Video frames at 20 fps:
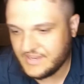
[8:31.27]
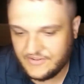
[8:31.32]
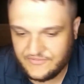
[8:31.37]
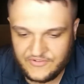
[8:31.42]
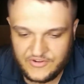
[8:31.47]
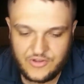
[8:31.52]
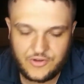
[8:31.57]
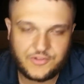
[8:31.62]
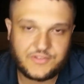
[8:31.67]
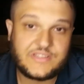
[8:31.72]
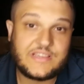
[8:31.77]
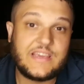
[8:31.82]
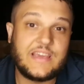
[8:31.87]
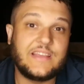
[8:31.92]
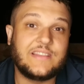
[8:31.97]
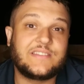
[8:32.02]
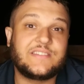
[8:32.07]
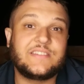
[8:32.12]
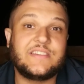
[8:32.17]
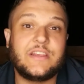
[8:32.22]
difficulty
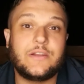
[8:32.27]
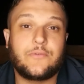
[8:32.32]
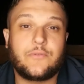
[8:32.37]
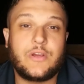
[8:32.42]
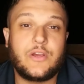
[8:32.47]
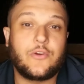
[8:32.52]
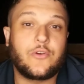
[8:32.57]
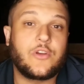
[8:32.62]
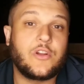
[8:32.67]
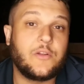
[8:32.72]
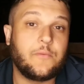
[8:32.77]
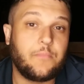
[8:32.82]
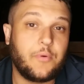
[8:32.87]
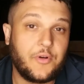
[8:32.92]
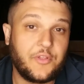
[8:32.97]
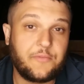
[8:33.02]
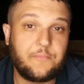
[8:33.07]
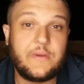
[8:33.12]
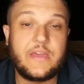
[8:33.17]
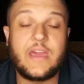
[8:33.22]
and scenery are going to
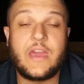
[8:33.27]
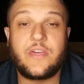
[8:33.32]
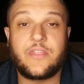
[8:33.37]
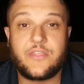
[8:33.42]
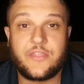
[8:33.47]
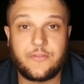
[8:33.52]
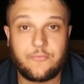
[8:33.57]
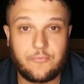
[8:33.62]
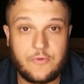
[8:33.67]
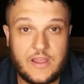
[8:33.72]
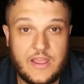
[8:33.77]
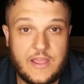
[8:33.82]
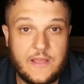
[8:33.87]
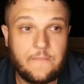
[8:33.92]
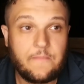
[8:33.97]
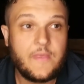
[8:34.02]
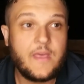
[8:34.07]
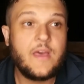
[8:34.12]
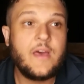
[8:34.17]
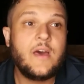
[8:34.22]
both be a three
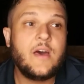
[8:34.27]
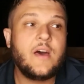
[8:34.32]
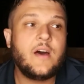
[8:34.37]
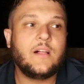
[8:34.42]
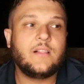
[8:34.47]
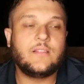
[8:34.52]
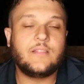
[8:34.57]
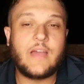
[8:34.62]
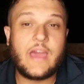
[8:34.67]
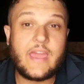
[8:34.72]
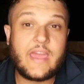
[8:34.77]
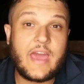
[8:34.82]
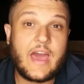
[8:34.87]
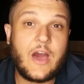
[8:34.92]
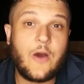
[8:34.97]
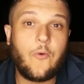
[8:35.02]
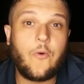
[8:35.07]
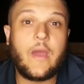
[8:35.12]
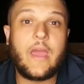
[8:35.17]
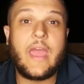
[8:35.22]

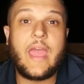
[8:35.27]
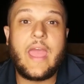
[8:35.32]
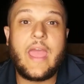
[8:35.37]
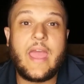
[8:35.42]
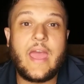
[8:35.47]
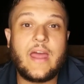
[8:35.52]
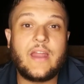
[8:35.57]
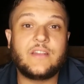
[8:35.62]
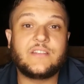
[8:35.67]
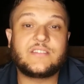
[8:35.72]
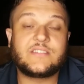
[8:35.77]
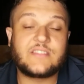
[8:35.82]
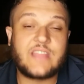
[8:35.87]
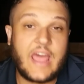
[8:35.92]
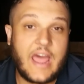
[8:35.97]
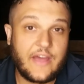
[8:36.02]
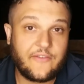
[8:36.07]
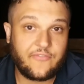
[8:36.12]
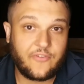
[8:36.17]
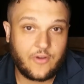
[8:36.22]
layout and
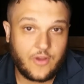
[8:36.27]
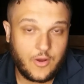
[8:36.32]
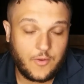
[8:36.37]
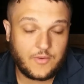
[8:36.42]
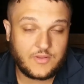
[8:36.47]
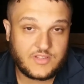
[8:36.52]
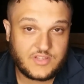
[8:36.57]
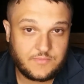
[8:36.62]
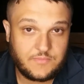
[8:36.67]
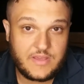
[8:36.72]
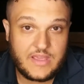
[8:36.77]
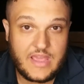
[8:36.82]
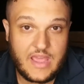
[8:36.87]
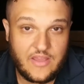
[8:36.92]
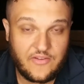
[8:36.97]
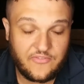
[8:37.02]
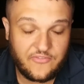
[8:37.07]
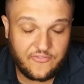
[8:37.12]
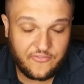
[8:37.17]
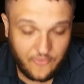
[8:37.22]
staff are going to be
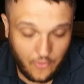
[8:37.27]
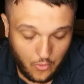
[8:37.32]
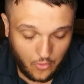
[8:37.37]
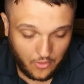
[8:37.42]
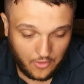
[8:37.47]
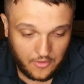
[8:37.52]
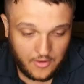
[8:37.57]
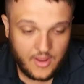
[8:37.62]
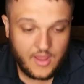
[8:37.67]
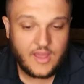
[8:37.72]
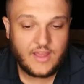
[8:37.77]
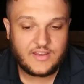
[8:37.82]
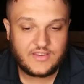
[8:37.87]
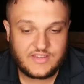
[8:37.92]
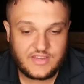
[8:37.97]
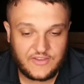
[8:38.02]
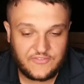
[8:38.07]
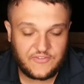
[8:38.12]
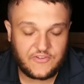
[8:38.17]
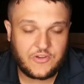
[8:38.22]
a 4.
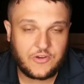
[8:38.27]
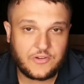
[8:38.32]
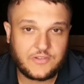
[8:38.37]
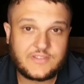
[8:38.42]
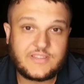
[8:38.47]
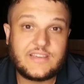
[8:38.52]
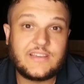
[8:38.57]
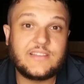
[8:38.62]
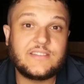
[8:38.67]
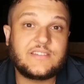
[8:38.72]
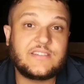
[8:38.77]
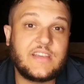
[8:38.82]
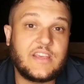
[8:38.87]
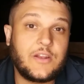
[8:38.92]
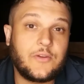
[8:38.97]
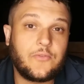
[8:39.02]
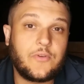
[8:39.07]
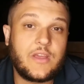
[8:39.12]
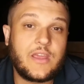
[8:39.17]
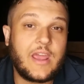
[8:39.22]
Difficulty and
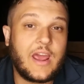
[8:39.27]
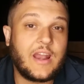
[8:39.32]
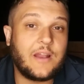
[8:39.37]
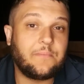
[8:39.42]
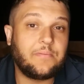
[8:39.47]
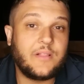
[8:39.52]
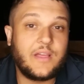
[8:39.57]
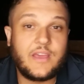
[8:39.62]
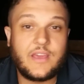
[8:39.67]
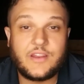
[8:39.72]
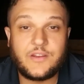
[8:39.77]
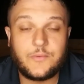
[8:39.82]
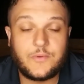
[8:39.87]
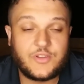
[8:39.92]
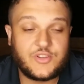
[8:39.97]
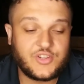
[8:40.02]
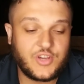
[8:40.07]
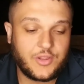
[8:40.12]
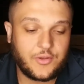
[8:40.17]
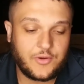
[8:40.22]
scenery kind of play into
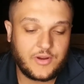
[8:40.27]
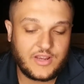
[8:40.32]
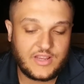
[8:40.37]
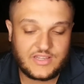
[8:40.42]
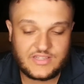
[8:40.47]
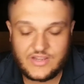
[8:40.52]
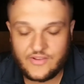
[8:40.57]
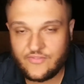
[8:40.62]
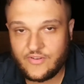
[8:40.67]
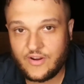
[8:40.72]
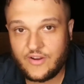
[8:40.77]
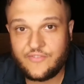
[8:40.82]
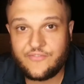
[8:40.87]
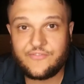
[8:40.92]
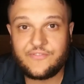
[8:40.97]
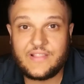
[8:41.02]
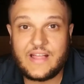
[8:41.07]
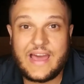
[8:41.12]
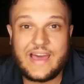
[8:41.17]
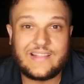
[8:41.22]
each other. It is a very
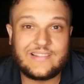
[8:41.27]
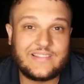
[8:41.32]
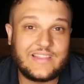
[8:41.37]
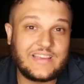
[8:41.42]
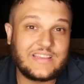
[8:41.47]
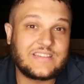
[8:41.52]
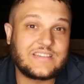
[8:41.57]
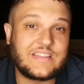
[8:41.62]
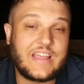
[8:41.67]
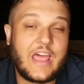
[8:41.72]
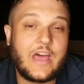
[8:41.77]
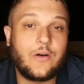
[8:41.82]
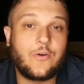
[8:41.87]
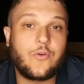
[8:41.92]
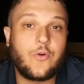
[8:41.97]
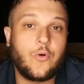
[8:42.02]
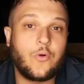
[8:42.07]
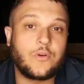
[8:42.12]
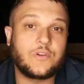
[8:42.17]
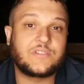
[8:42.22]
flat link style
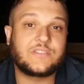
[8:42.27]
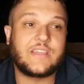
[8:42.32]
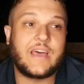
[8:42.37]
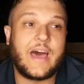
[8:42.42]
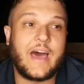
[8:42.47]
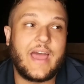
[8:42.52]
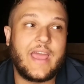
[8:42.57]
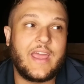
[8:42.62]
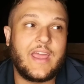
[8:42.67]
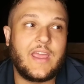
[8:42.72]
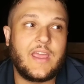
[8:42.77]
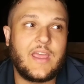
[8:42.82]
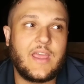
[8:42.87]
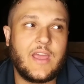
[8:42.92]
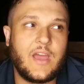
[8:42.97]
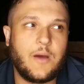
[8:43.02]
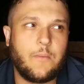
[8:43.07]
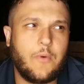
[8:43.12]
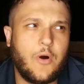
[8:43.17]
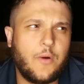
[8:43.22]
course that I
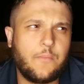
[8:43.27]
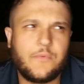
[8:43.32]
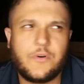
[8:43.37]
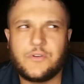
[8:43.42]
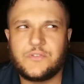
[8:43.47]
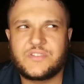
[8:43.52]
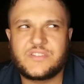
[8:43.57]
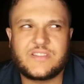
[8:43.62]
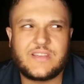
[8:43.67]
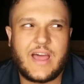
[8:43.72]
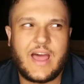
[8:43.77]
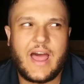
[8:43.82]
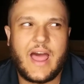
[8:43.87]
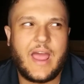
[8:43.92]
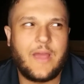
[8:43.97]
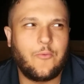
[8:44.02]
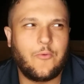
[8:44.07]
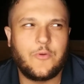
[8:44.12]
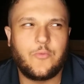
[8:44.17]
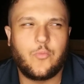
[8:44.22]
am almost
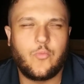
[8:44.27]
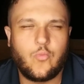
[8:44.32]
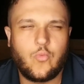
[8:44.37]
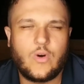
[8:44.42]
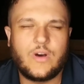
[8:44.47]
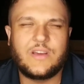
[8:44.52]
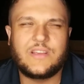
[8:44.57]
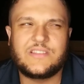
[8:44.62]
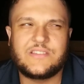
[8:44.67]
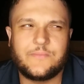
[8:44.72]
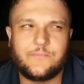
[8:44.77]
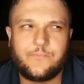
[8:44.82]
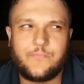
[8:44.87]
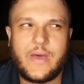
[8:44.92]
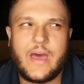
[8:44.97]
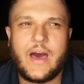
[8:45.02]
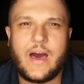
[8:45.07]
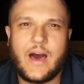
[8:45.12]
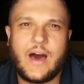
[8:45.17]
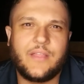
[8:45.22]
I would willing to
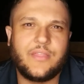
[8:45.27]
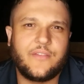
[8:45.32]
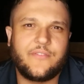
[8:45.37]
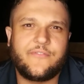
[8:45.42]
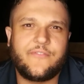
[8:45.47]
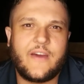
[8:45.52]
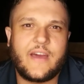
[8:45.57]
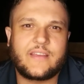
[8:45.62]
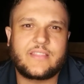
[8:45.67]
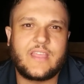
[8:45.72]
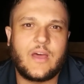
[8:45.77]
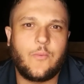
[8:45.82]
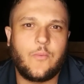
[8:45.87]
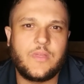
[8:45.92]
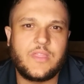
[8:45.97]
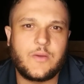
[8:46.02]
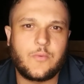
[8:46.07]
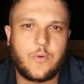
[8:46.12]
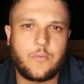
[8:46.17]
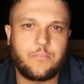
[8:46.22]
bet on the fact that
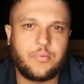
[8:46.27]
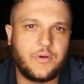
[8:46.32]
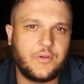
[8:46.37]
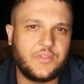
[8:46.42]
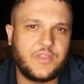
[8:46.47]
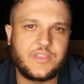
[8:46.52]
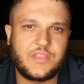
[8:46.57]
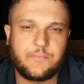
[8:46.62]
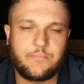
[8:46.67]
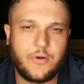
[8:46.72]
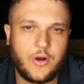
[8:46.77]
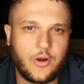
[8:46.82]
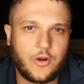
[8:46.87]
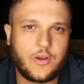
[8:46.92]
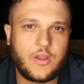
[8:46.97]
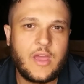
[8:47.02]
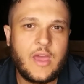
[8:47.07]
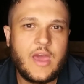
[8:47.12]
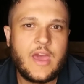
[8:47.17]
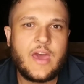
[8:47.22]
when they were building the
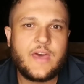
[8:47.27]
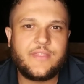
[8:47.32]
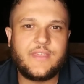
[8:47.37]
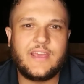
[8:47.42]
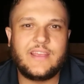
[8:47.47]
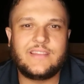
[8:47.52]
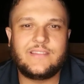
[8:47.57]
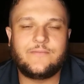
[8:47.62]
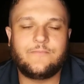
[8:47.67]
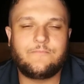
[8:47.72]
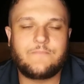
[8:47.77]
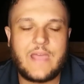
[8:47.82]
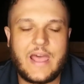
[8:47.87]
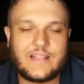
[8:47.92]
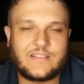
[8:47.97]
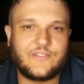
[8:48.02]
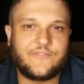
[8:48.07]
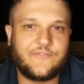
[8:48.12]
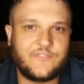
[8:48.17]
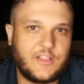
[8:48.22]
park, they
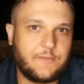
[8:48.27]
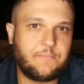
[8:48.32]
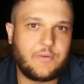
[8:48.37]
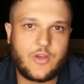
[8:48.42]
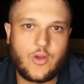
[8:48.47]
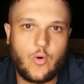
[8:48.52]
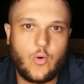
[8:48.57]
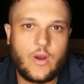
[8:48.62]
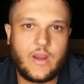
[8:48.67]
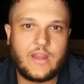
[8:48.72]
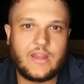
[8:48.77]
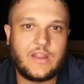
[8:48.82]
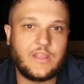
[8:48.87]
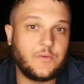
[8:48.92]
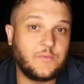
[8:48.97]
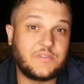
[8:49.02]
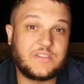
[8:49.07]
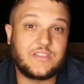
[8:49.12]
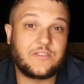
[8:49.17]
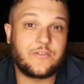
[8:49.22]
had to flip a coin.
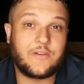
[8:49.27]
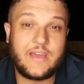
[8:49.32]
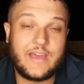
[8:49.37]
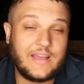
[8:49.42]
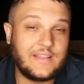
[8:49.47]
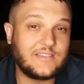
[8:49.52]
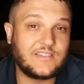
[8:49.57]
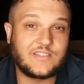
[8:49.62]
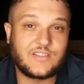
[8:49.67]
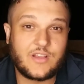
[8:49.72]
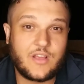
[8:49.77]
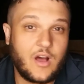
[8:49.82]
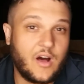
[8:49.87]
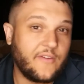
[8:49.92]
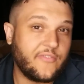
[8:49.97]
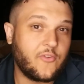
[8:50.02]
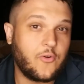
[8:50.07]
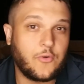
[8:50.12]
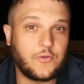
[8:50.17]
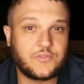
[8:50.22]
It was either heads as a
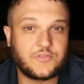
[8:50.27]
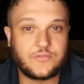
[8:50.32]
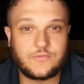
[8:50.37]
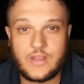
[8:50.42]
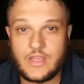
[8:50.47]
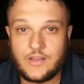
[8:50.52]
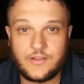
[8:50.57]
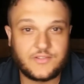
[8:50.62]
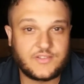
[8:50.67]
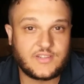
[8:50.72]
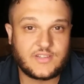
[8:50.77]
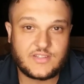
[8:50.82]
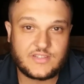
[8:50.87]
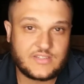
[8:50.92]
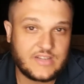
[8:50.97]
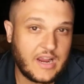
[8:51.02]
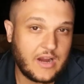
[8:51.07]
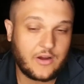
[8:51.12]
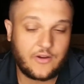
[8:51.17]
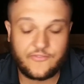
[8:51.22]
golf course or tails as a
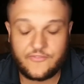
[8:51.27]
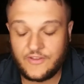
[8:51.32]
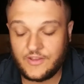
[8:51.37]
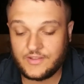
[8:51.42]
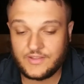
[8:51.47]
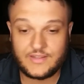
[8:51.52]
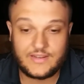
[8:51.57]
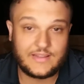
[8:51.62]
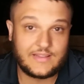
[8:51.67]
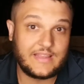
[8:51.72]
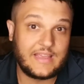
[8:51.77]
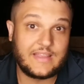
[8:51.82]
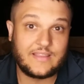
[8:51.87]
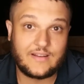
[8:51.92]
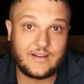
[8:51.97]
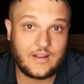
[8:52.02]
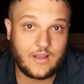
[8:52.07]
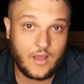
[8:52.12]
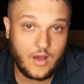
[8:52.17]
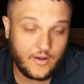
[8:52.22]
soccer field, and it
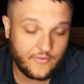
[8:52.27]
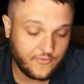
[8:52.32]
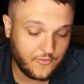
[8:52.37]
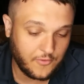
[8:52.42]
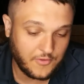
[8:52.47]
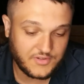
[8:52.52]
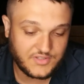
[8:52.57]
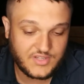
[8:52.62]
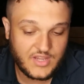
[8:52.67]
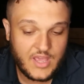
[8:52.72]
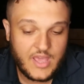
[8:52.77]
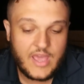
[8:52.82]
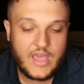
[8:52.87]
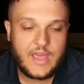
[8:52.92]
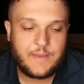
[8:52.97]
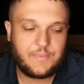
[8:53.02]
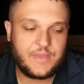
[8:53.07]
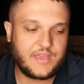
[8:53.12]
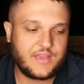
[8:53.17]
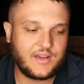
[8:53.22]
landed on golf course
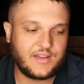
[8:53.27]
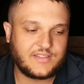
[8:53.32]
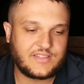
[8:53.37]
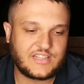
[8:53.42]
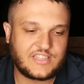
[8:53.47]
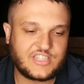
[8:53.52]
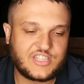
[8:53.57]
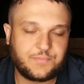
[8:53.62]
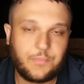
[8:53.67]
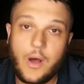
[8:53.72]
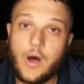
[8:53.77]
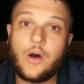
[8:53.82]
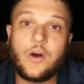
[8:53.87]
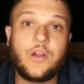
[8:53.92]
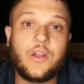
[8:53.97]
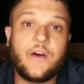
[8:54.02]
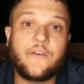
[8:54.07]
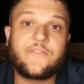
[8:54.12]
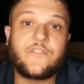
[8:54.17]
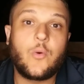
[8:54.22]
because it's small
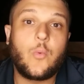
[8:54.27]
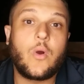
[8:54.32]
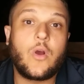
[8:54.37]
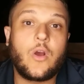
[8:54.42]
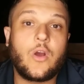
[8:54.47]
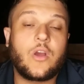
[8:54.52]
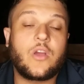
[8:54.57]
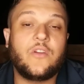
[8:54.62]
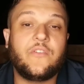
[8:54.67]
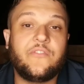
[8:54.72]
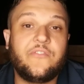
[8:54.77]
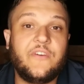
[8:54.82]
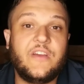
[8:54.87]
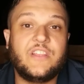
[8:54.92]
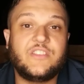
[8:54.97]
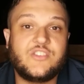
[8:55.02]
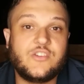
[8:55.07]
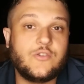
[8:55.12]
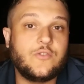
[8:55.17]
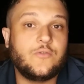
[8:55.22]
enough to where it could
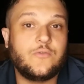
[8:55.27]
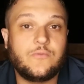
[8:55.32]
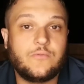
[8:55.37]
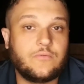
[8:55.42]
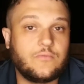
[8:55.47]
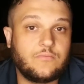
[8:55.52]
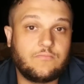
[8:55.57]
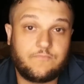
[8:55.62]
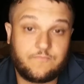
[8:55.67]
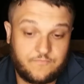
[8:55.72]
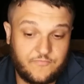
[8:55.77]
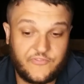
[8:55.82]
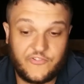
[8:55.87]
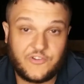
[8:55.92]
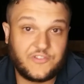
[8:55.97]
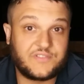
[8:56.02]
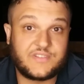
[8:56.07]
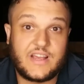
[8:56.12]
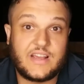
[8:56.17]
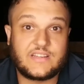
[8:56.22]
fit two
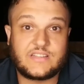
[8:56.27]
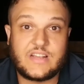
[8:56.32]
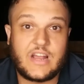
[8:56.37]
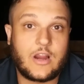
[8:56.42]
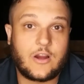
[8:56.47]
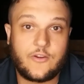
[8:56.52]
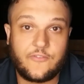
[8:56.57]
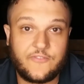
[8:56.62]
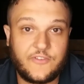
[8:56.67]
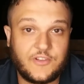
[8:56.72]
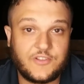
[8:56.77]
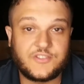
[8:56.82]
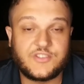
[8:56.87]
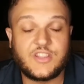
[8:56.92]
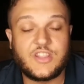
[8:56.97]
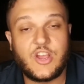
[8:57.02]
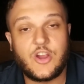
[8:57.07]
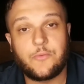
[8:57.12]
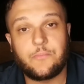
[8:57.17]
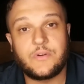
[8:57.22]
full size soccer fields
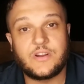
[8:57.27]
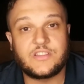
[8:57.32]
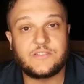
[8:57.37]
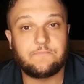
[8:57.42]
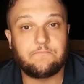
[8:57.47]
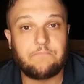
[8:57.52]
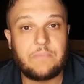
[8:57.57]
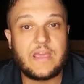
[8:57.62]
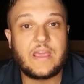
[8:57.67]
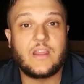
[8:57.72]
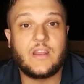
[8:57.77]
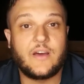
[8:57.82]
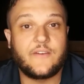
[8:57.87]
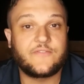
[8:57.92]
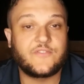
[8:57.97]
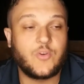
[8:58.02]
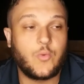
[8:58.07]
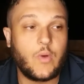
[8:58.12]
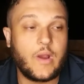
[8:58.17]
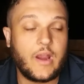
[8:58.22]
in there, but it's big
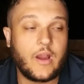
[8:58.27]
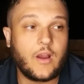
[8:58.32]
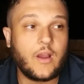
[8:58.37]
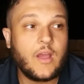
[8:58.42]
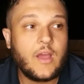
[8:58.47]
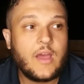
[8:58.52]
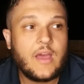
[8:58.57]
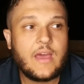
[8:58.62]
enough to where